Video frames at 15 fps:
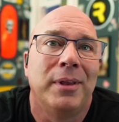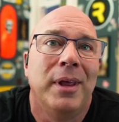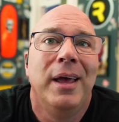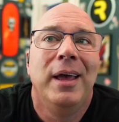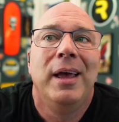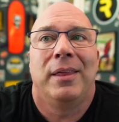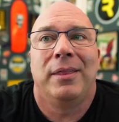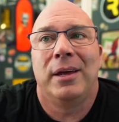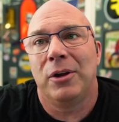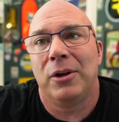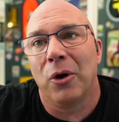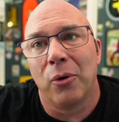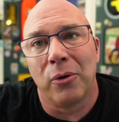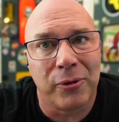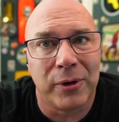and then you
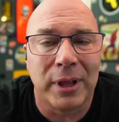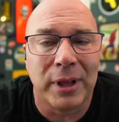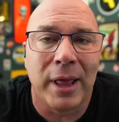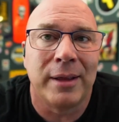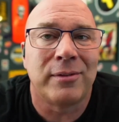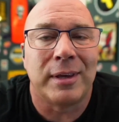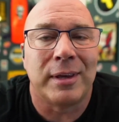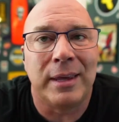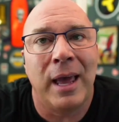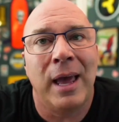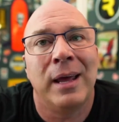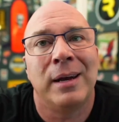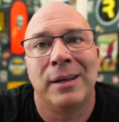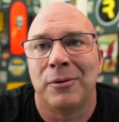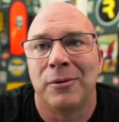go and freelance
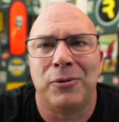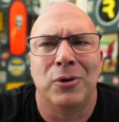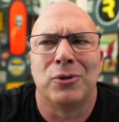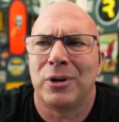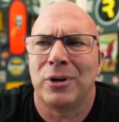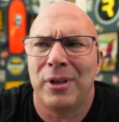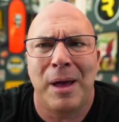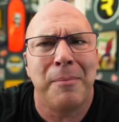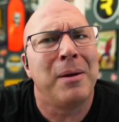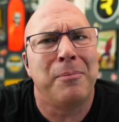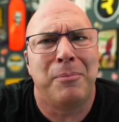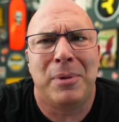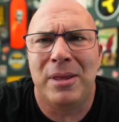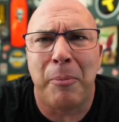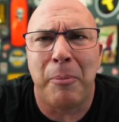again in the future. That
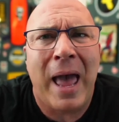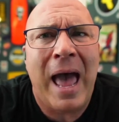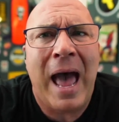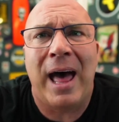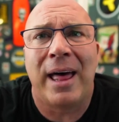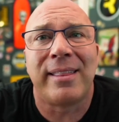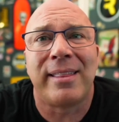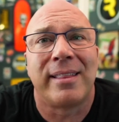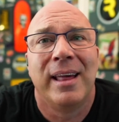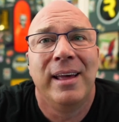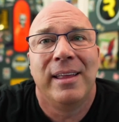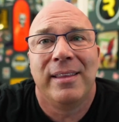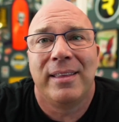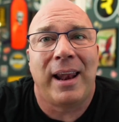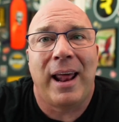might be the path
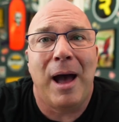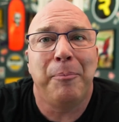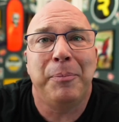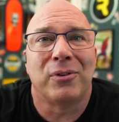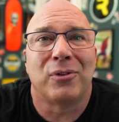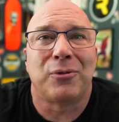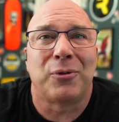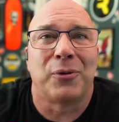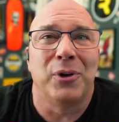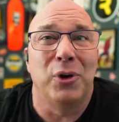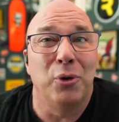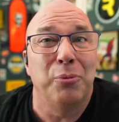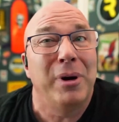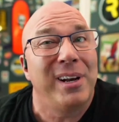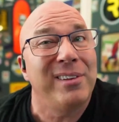that happens for
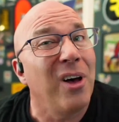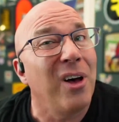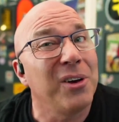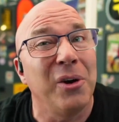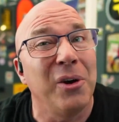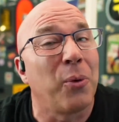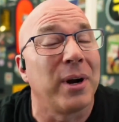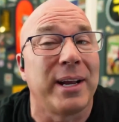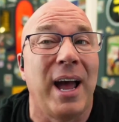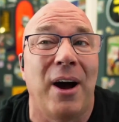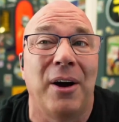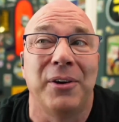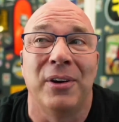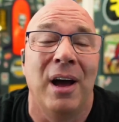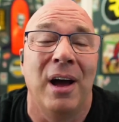you, but it's all going to work
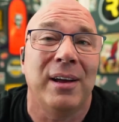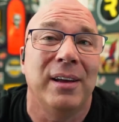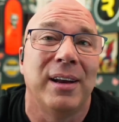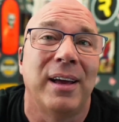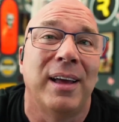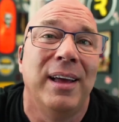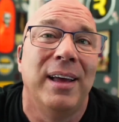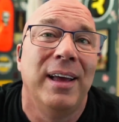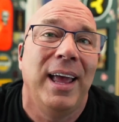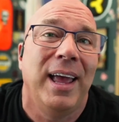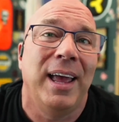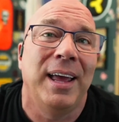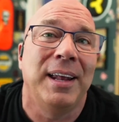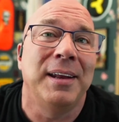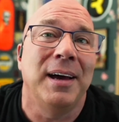out. You're not going to
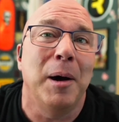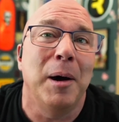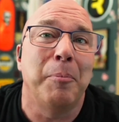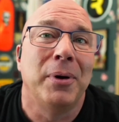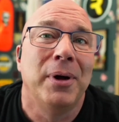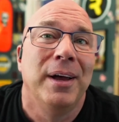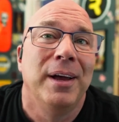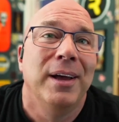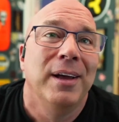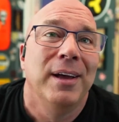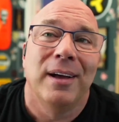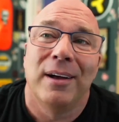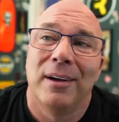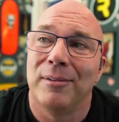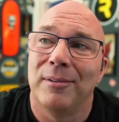end up
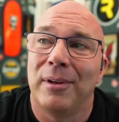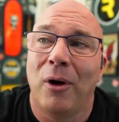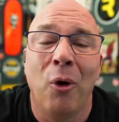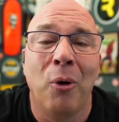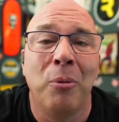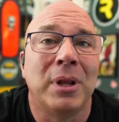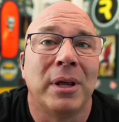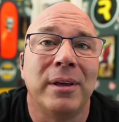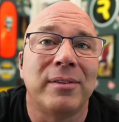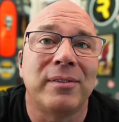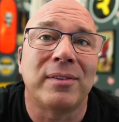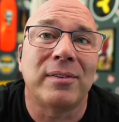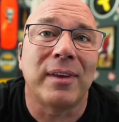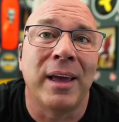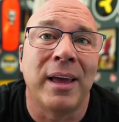
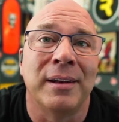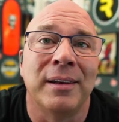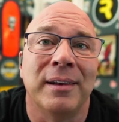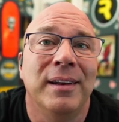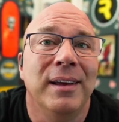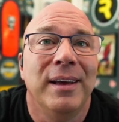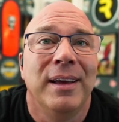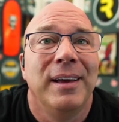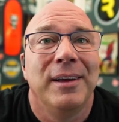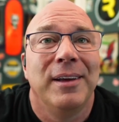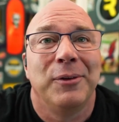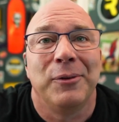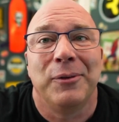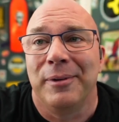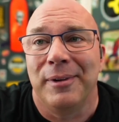homeless and,
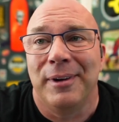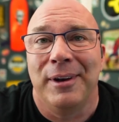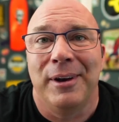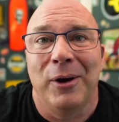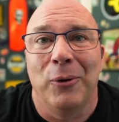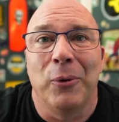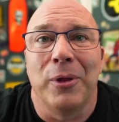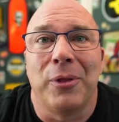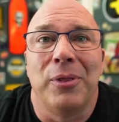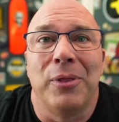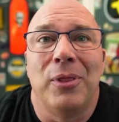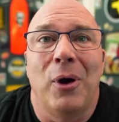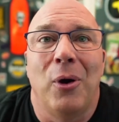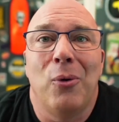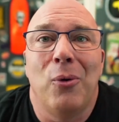with
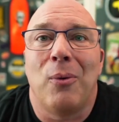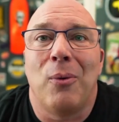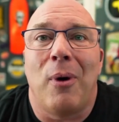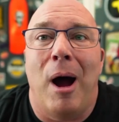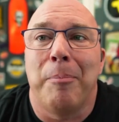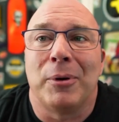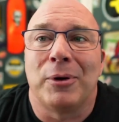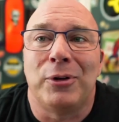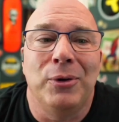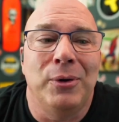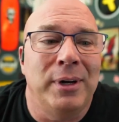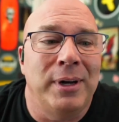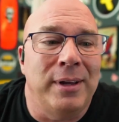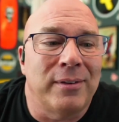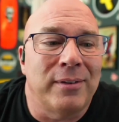no
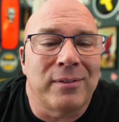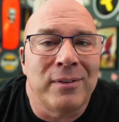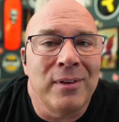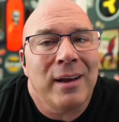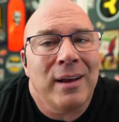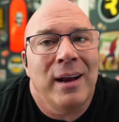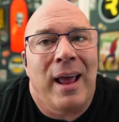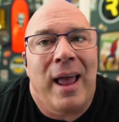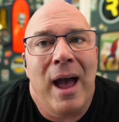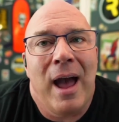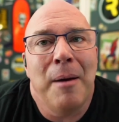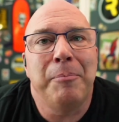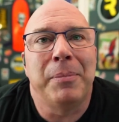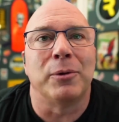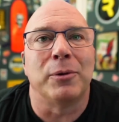opportunities. It's not going to
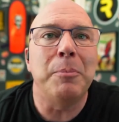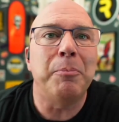happen.